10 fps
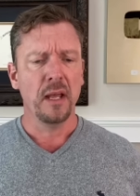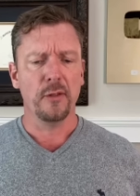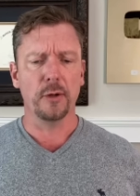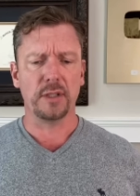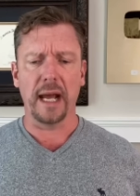
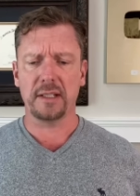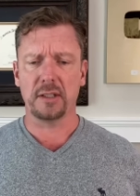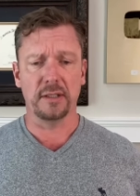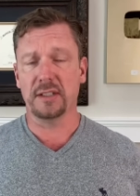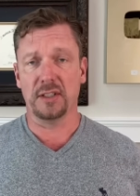There's
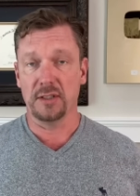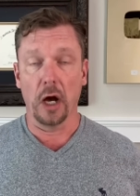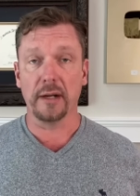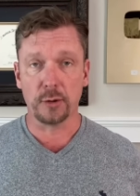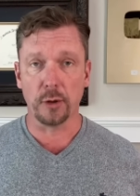actually, this is
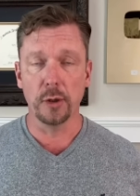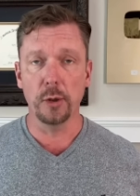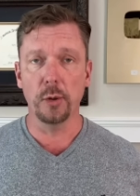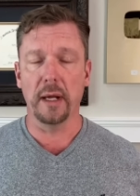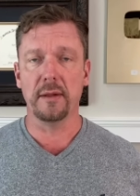not
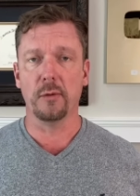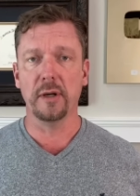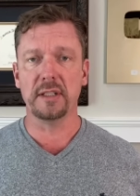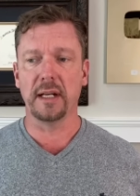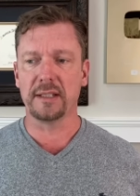true. And the
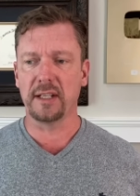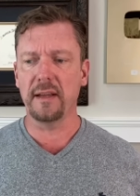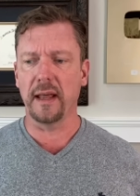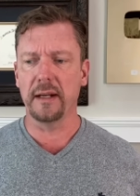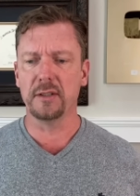reason I say
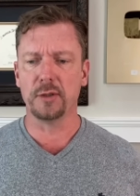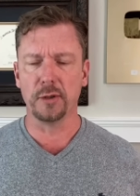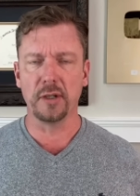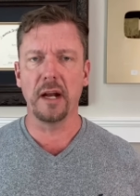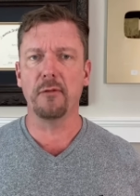that is
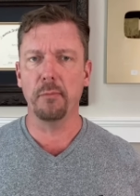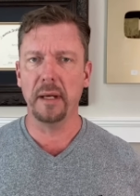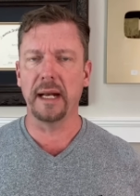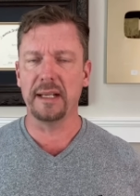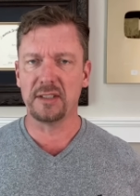there's never
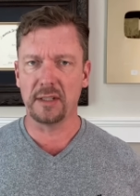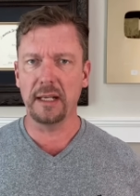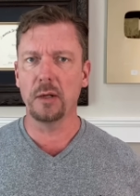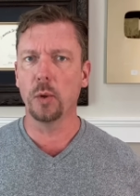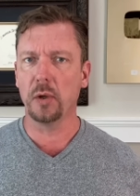been a
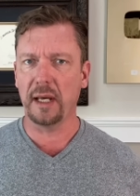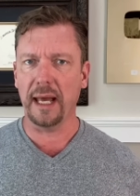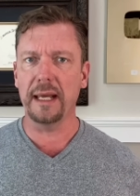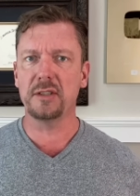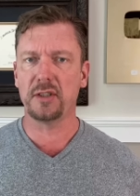single
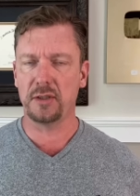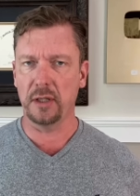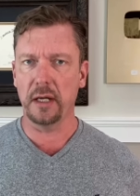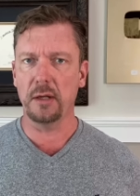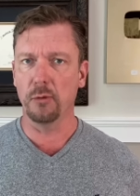case
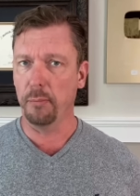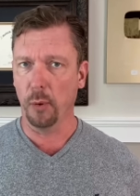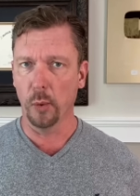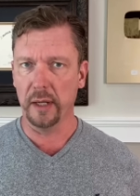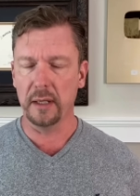study
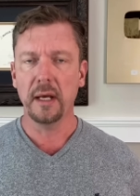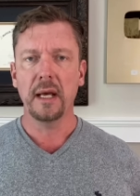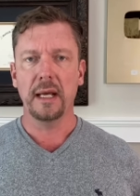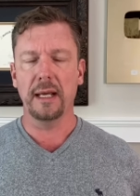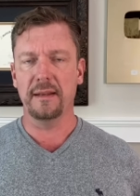reported
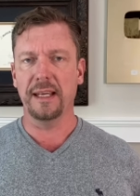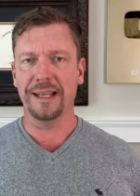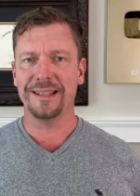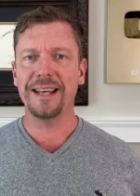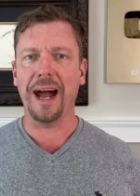in the
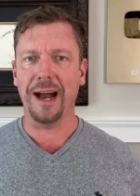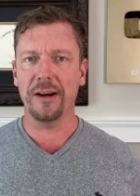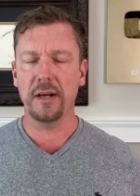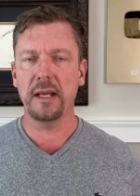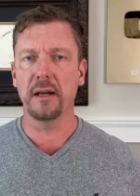
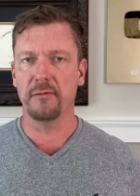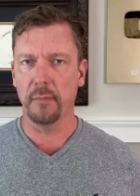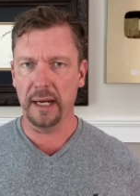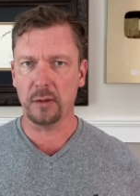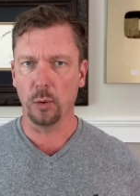entirety of
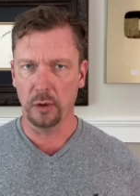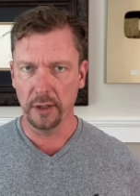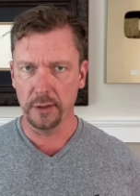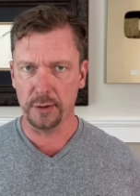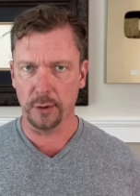medical
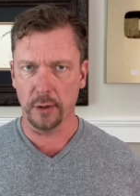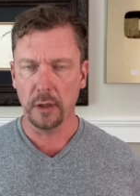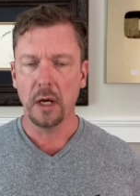literature